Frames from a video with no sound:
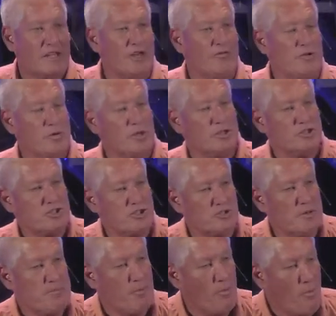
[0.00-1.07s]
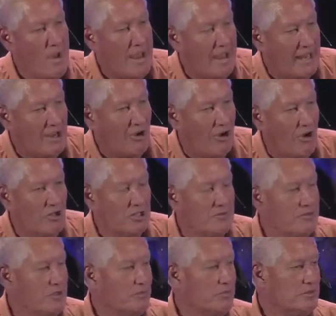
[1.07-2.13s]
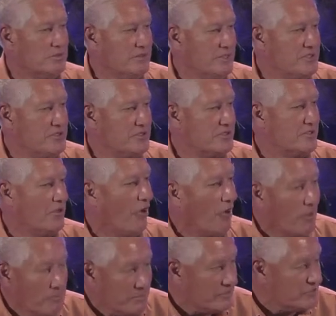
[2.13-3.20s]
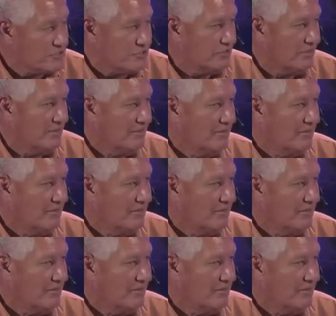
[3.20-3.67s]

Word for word: If you can strip away all of the religious garbage